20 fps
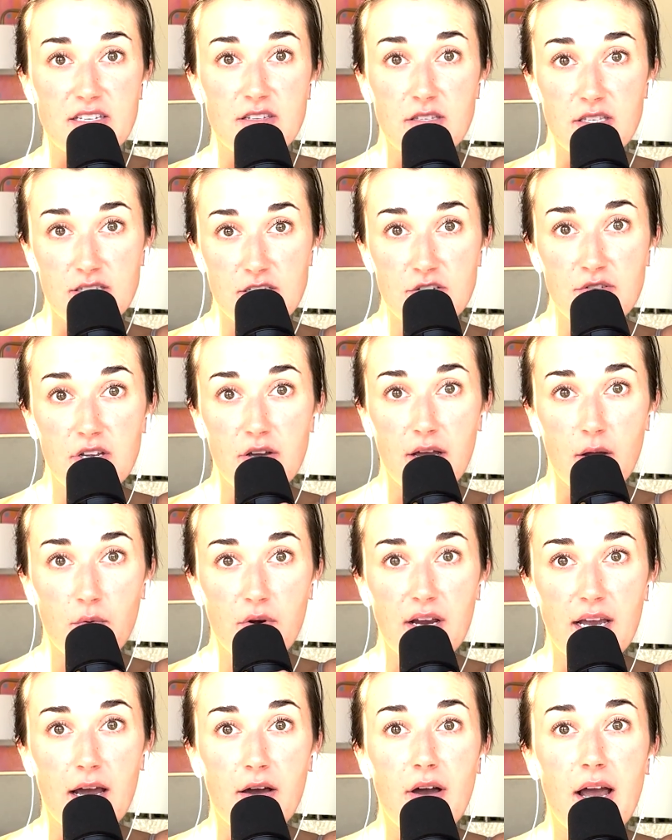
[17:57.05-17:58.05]
so the studio I
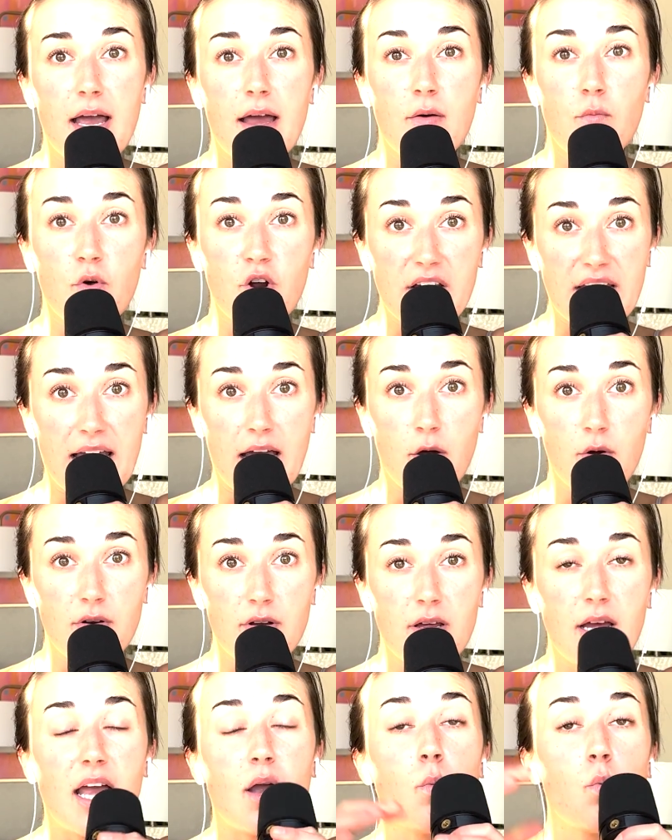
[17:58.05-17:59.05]
work
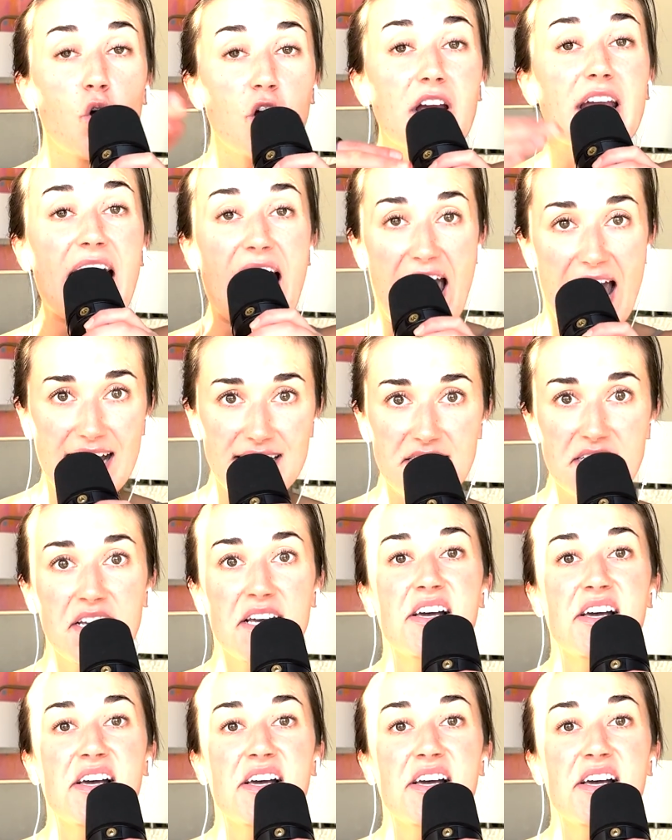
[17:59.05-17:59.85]
at.